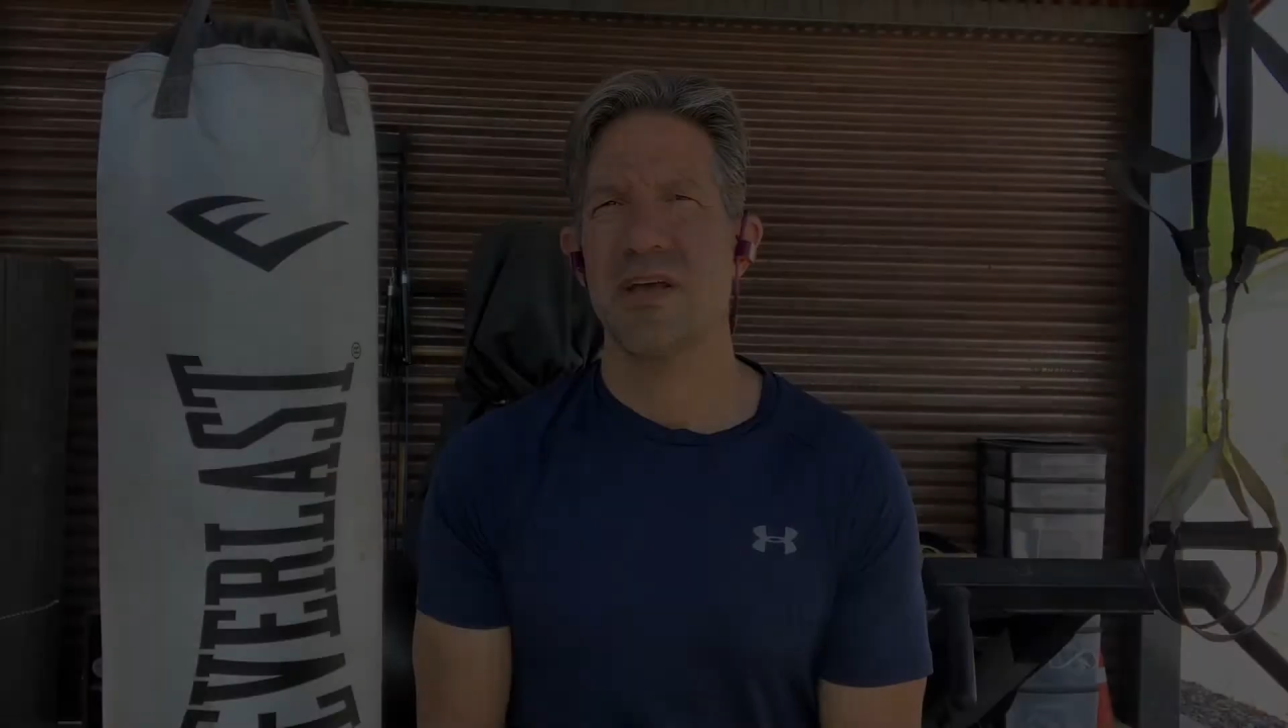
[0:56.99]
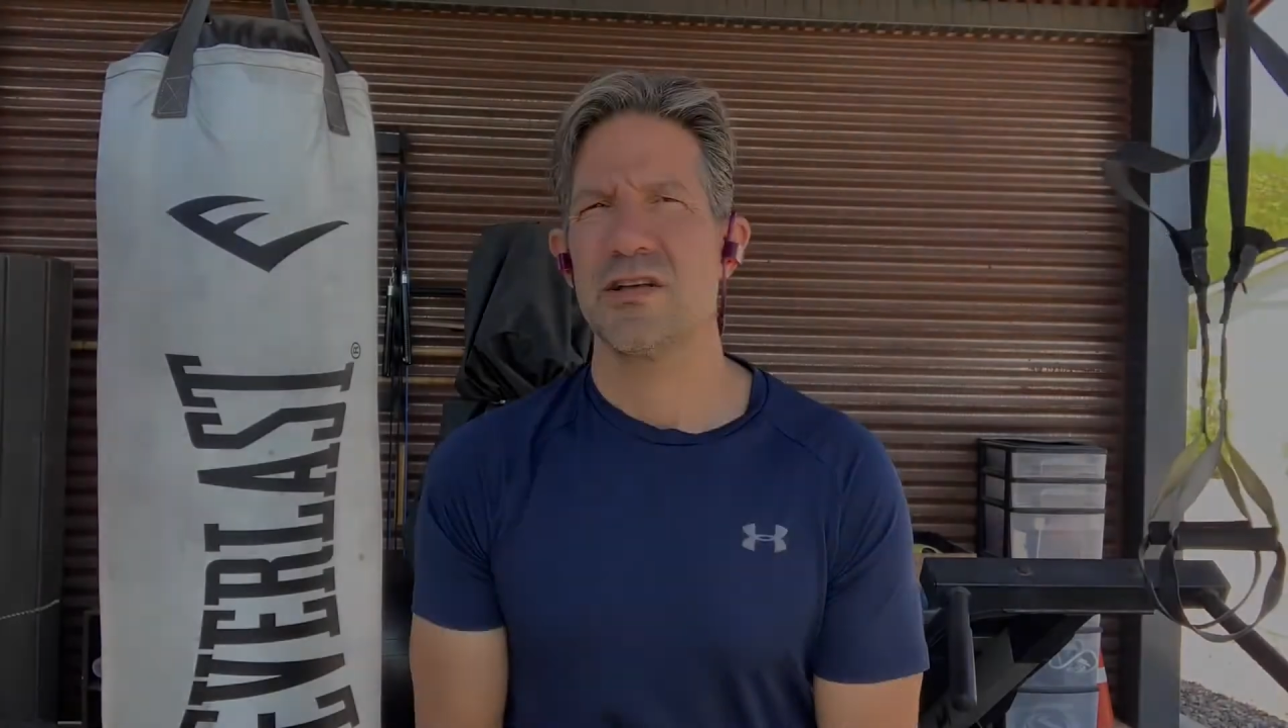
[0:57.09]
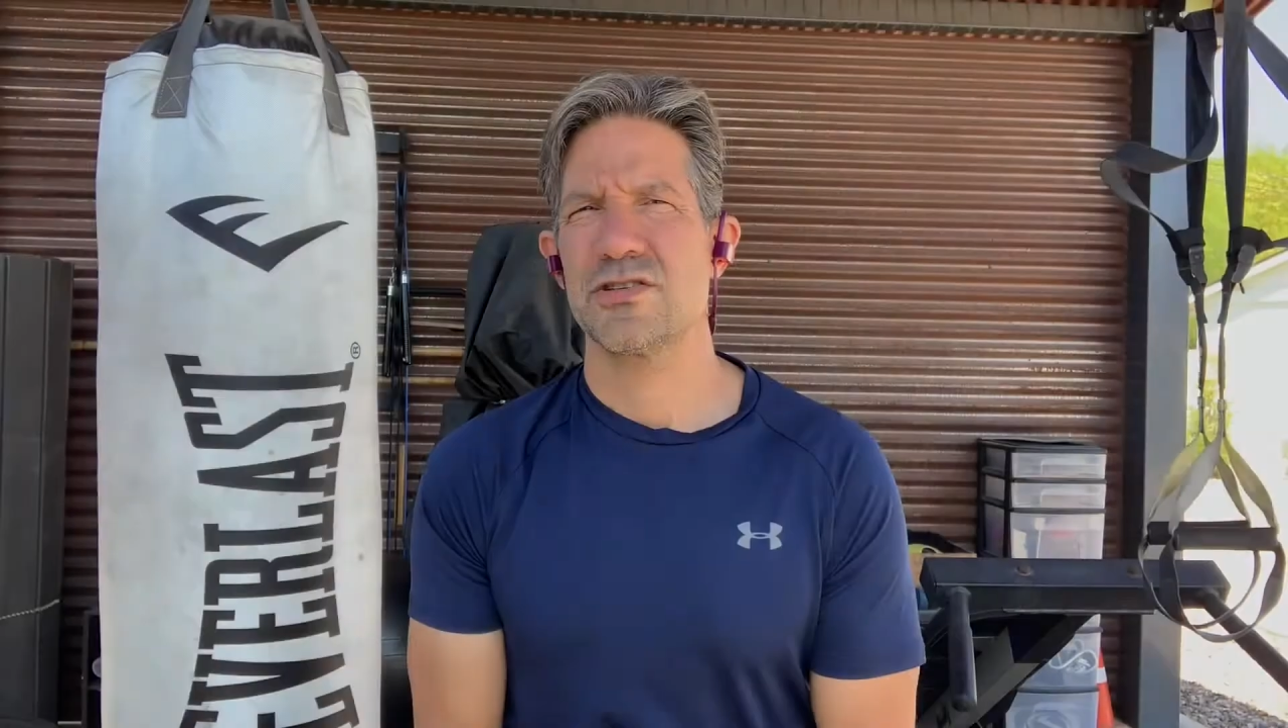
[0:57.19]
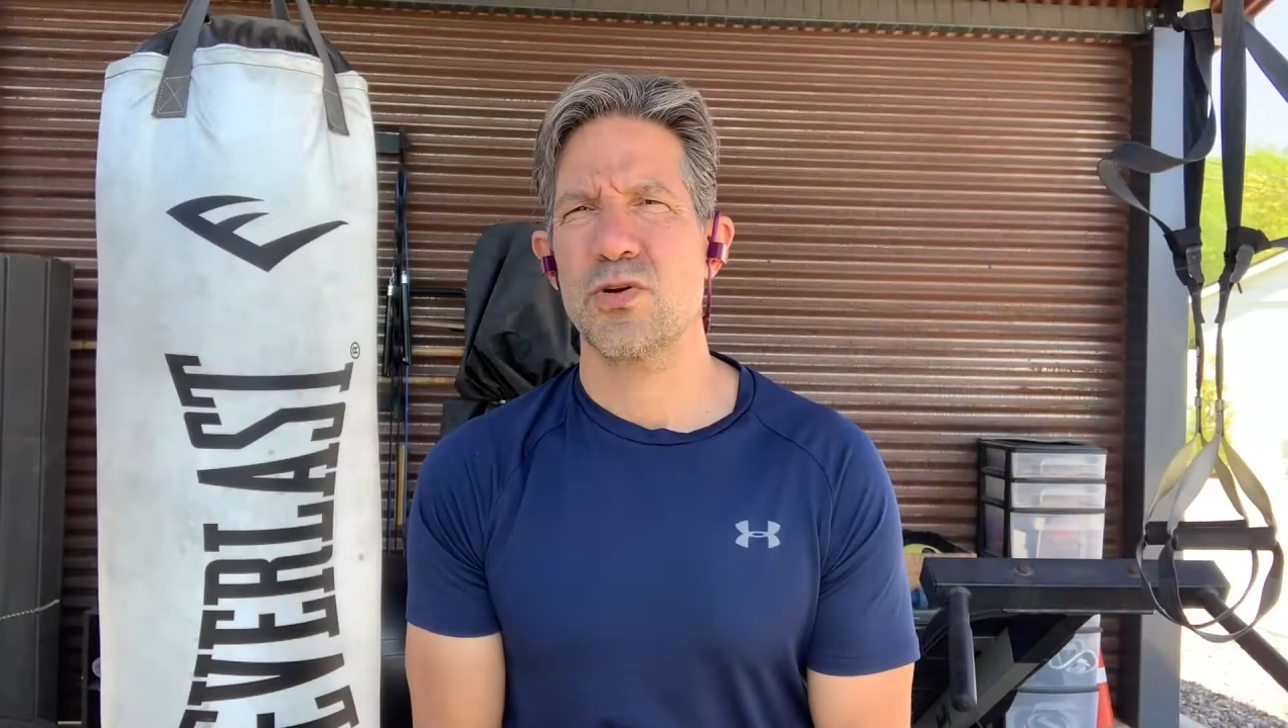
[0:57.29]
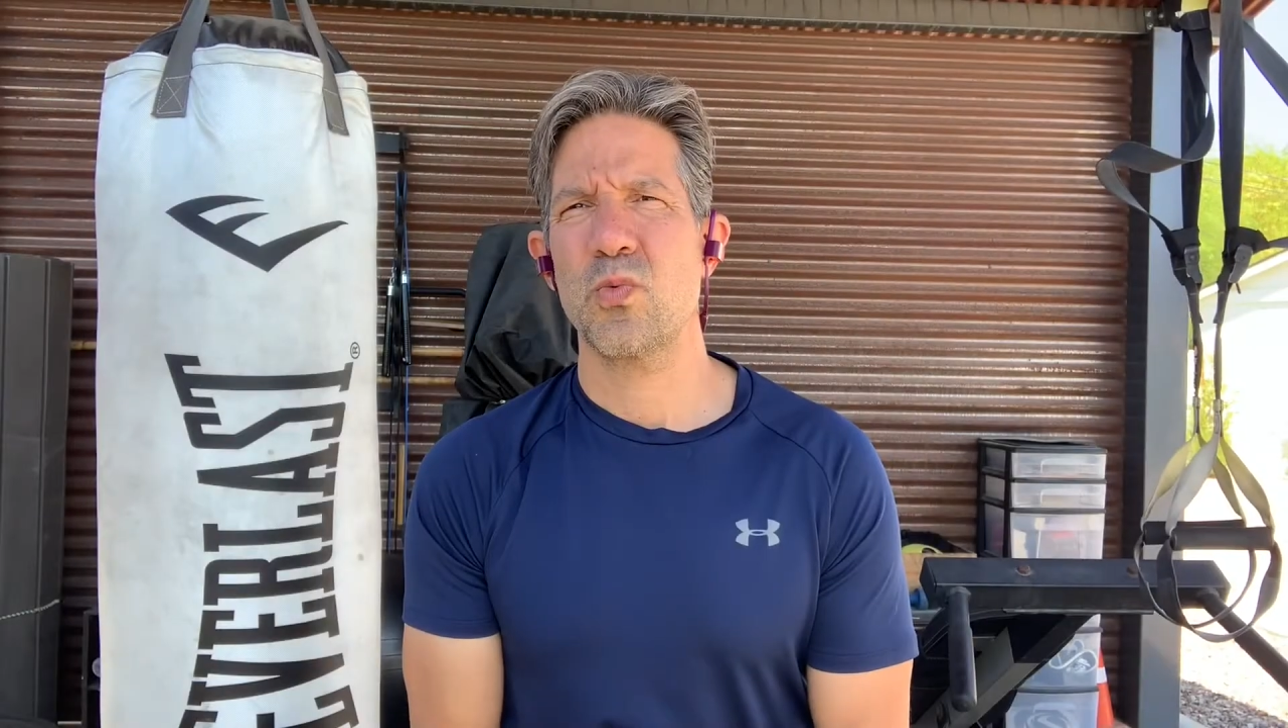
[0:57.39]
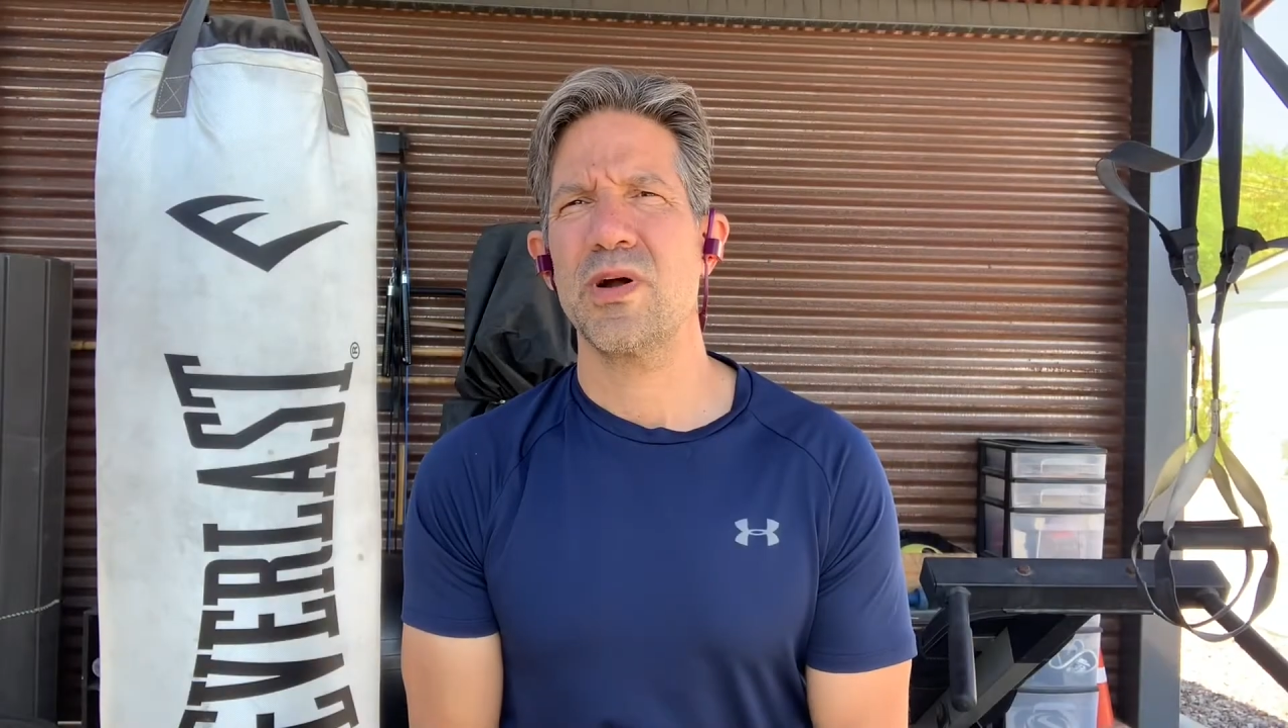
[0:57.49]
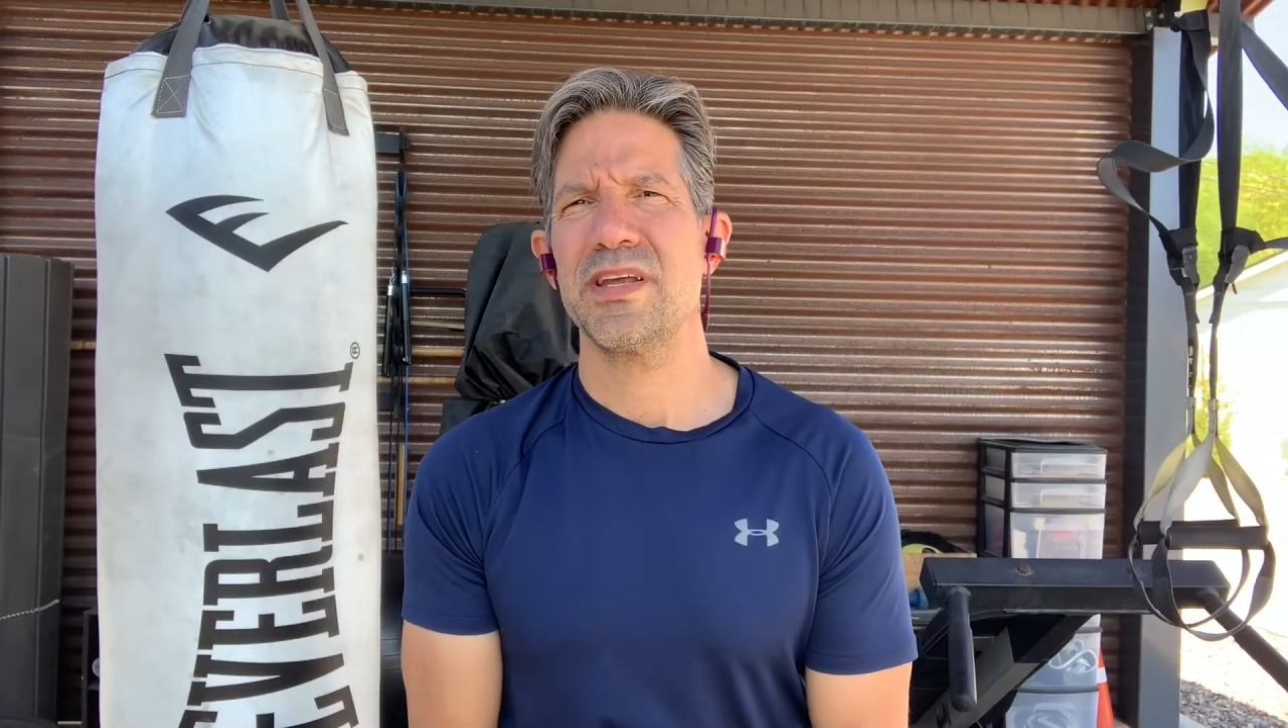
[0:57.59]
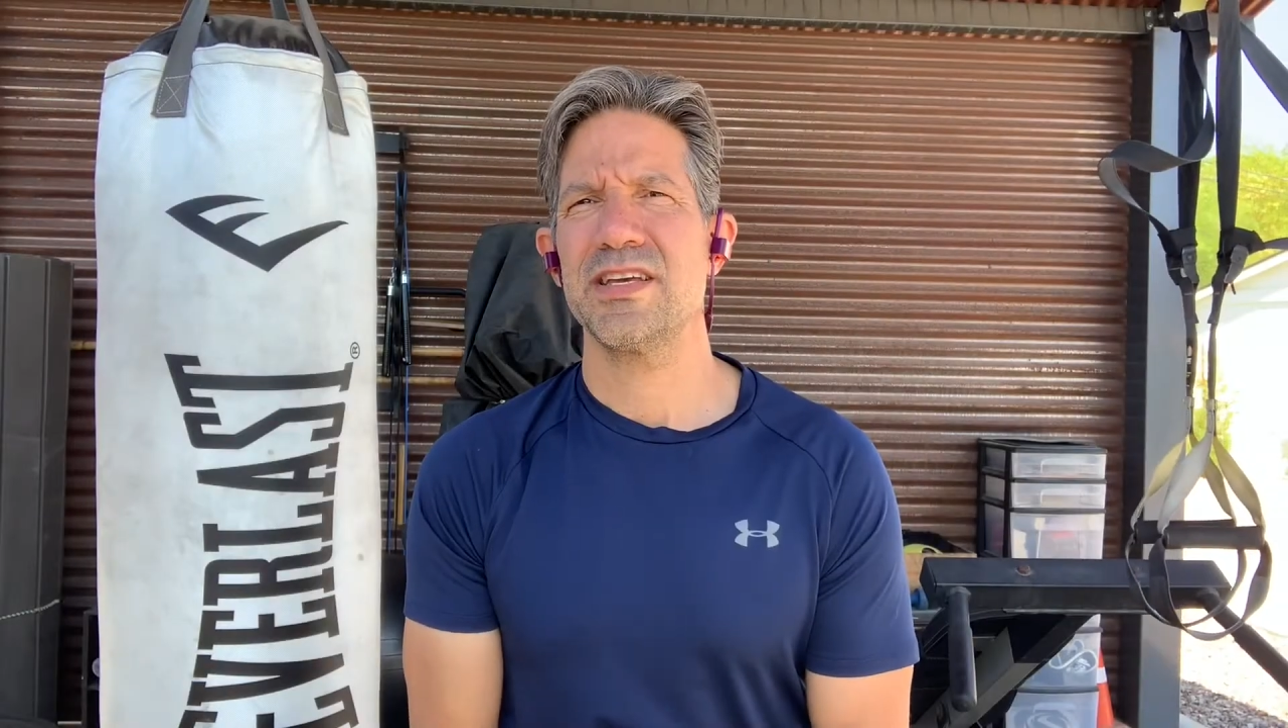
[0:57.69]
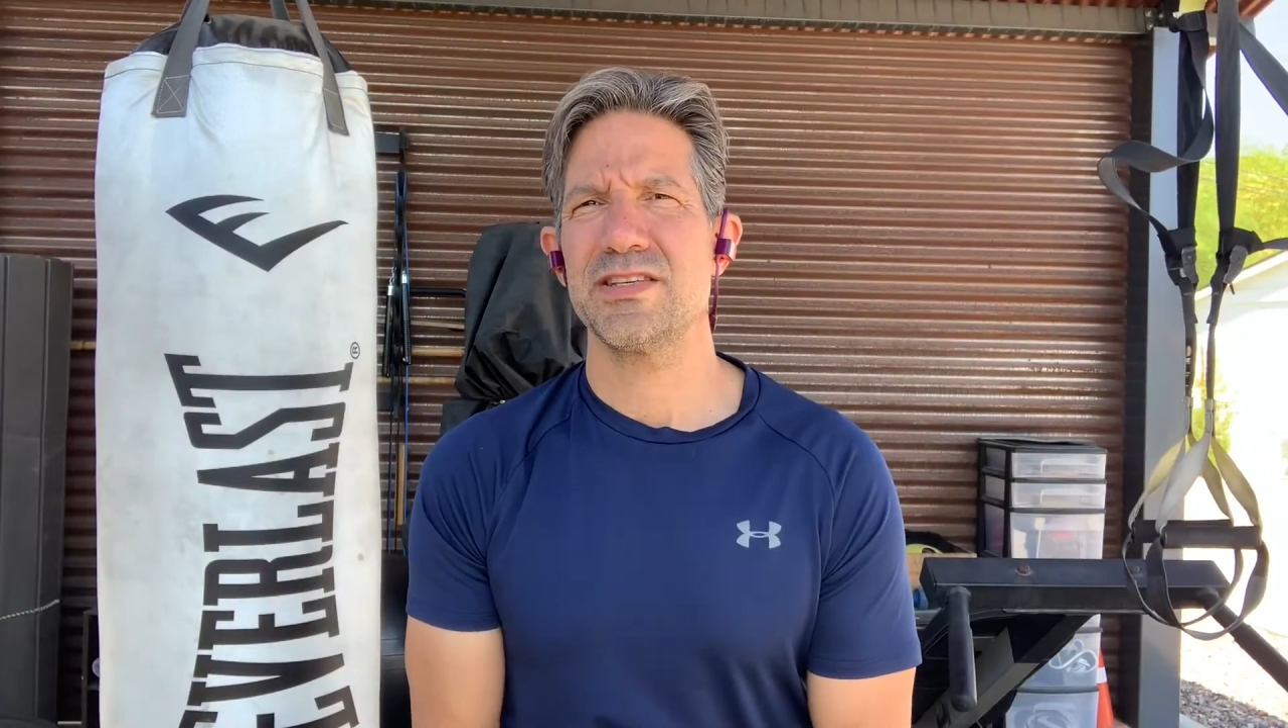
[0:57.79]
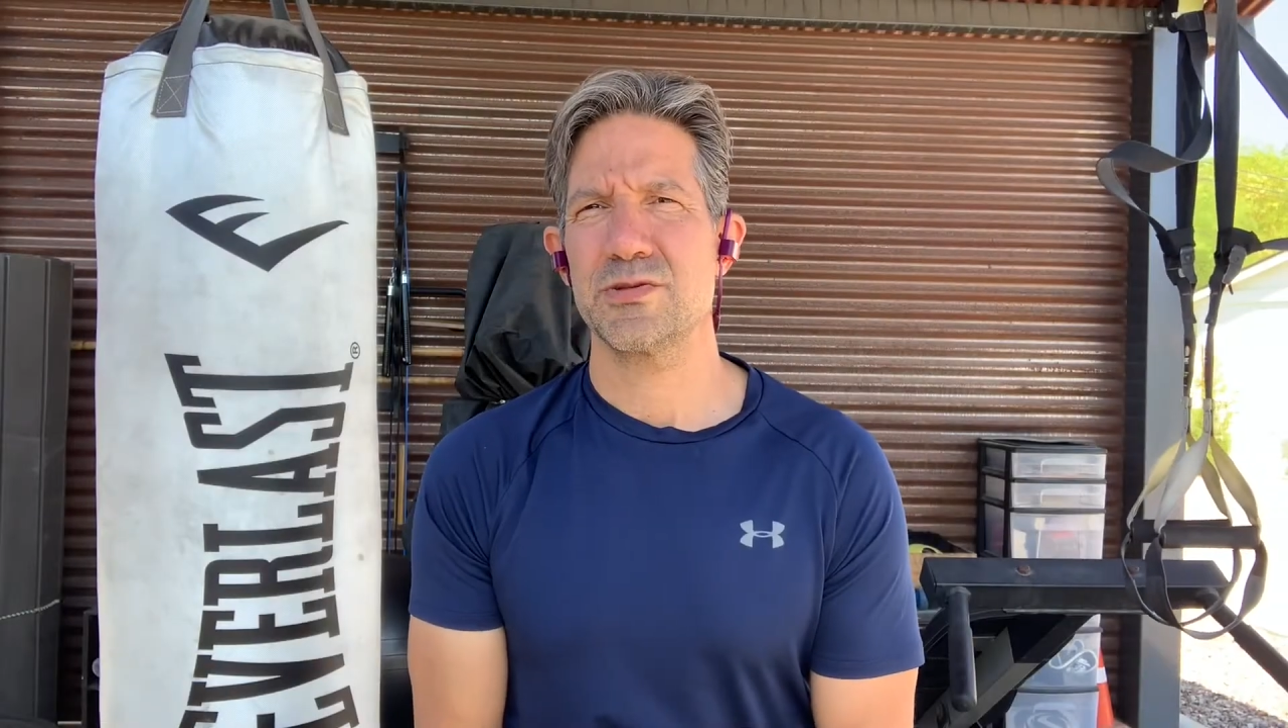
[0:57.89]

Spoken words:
So what is